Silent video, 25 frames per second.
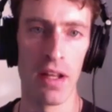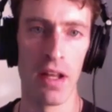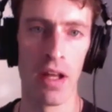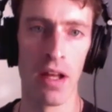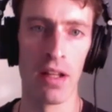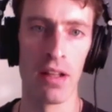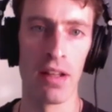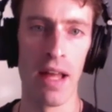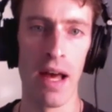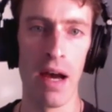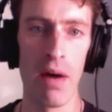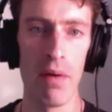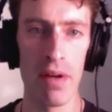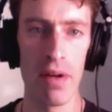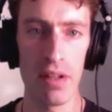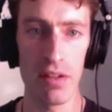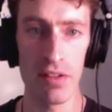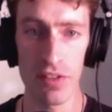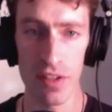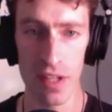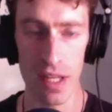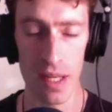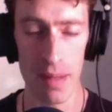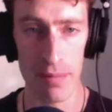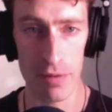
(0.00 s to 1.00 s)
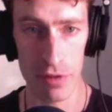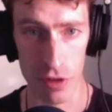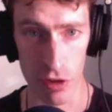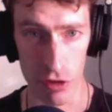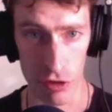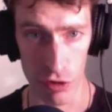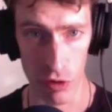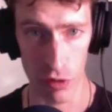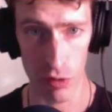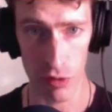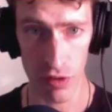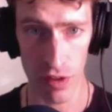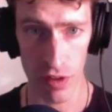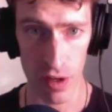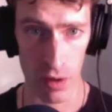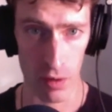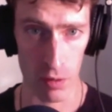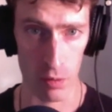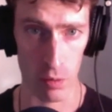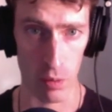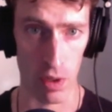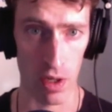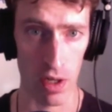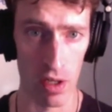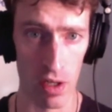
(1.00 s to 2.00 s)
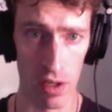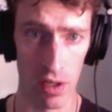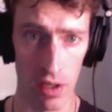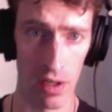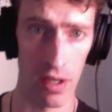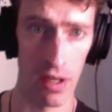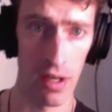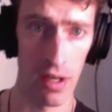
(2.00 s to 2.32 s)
allowing teams to choose their own work